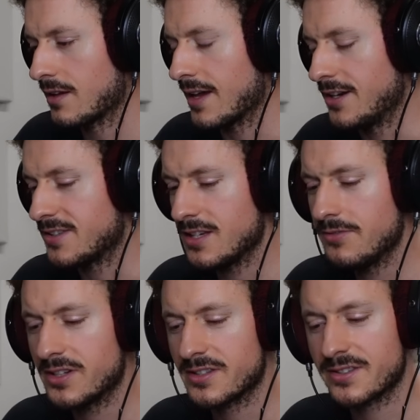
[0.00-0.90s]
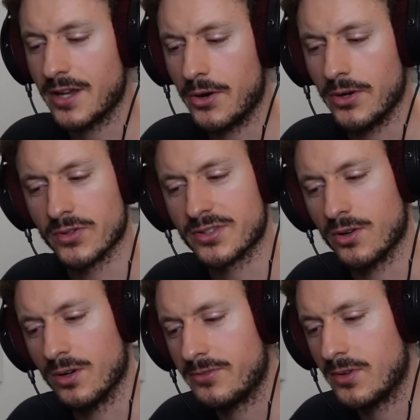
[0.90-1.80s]
And it's even in stereo.
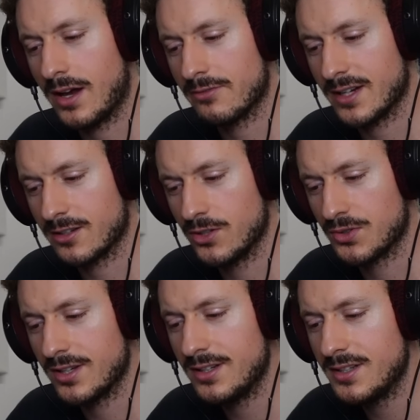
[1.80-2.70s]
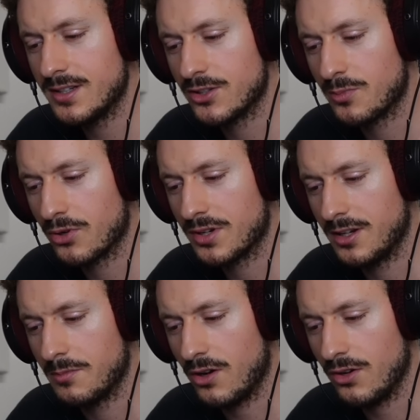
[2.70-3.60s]
So if you have like a utility and you put it
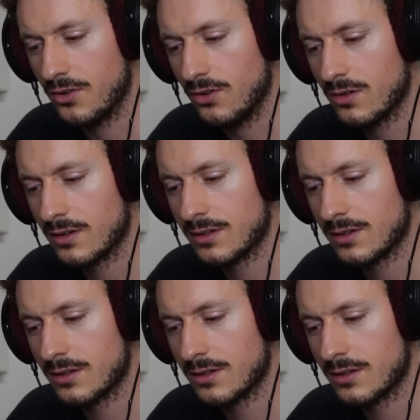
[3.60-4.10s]
in mono,